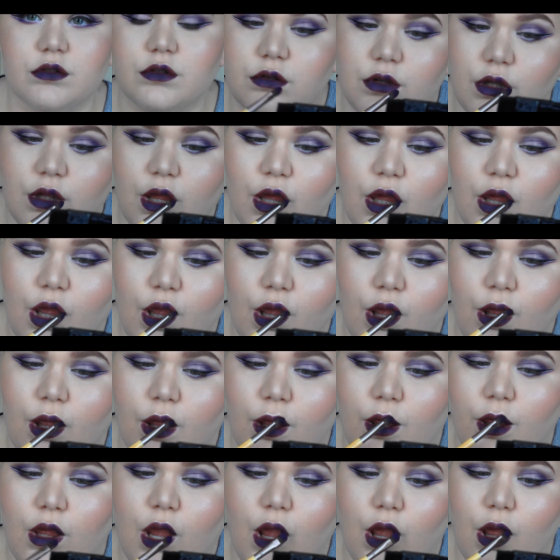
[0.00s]
But yeah,
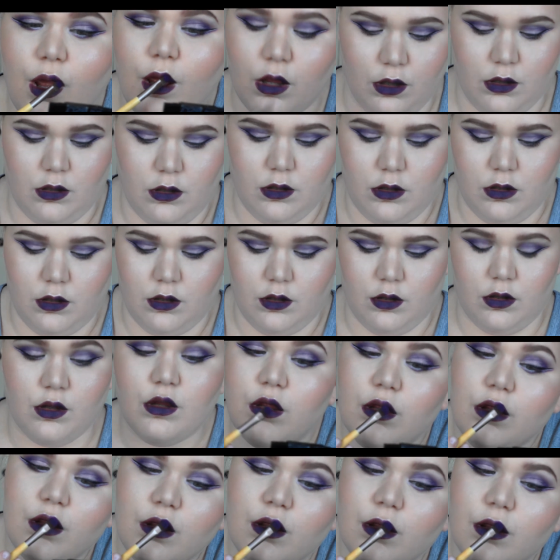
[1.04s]
also the purple lips are
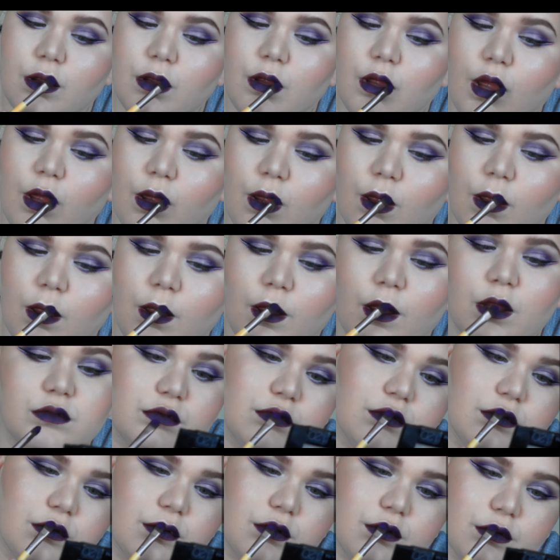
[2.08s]
not necessary. You
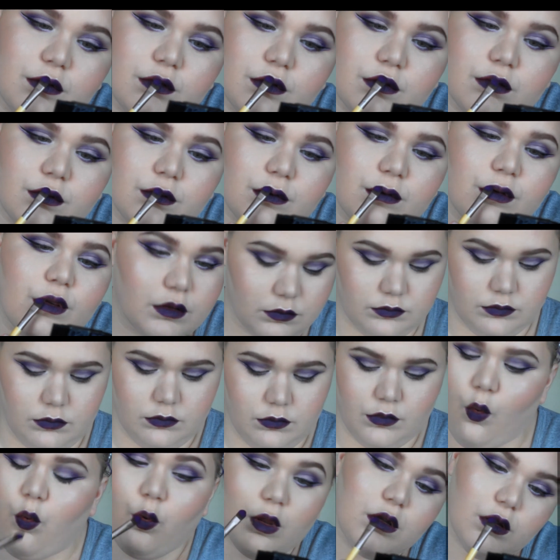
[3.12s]
can just
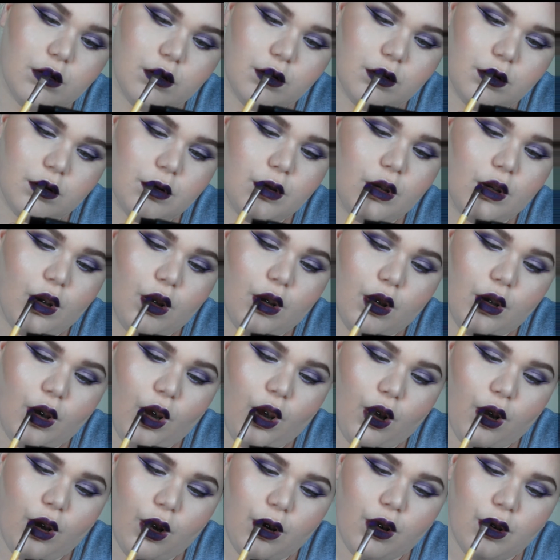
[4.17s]
mute this down
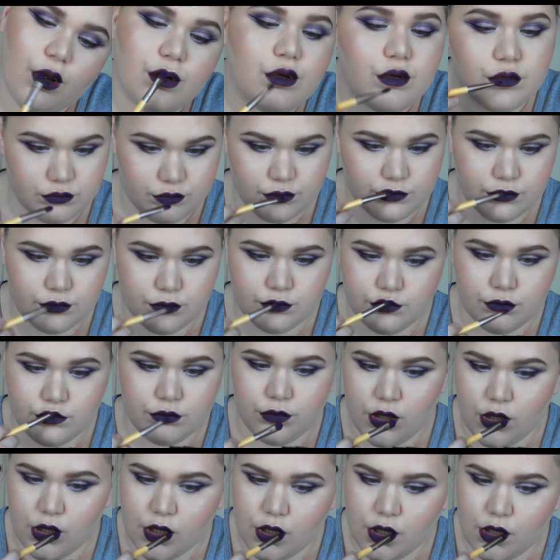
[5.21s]
with like a
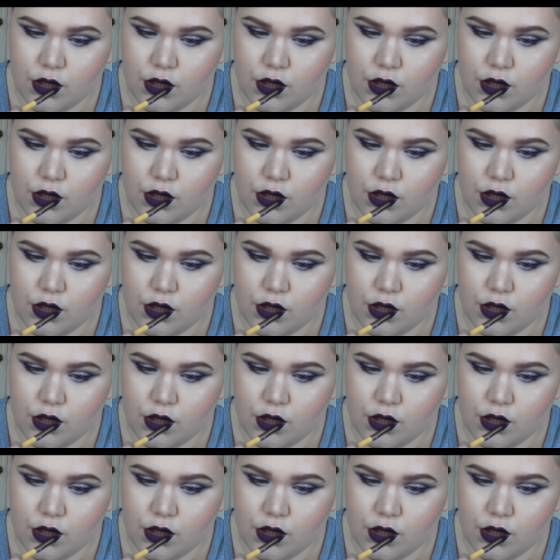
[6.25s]
nude